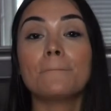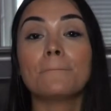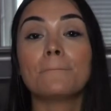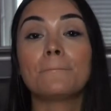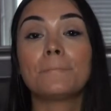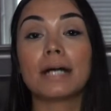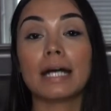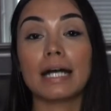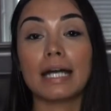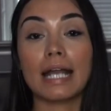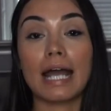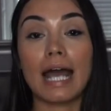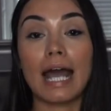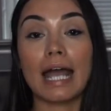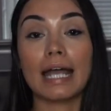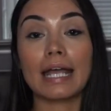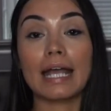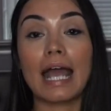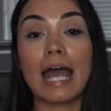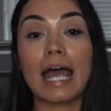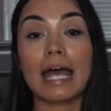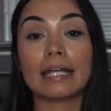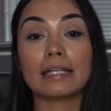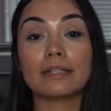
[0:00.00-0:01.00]
but I
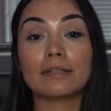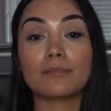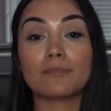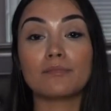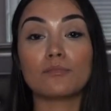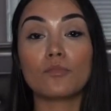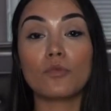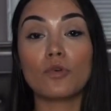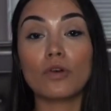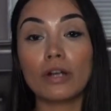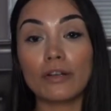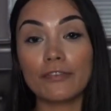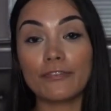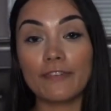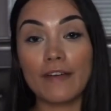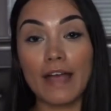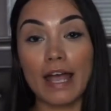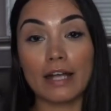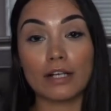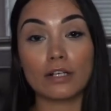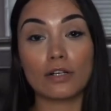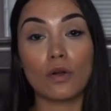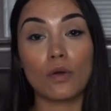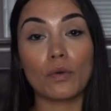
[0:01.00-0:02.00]
had more
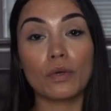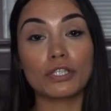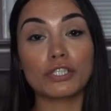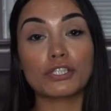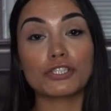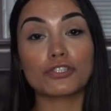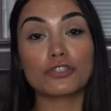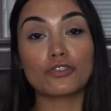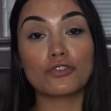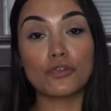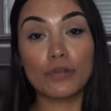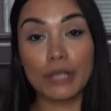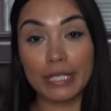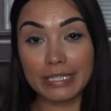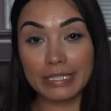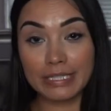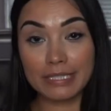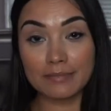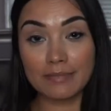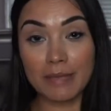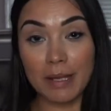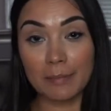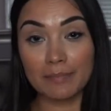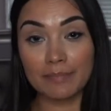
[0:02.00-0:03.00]
fat going straight
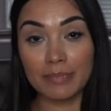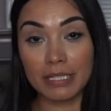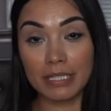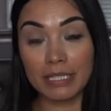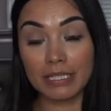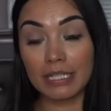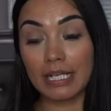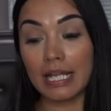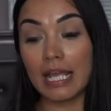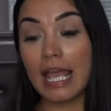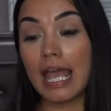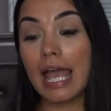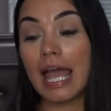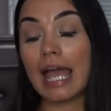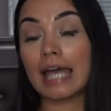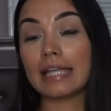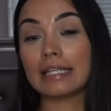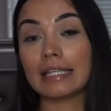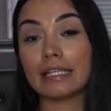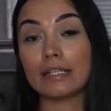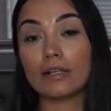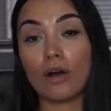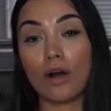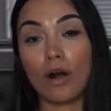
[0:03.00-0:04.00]
to my butt,
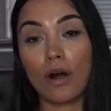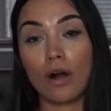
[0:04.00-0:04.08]
and then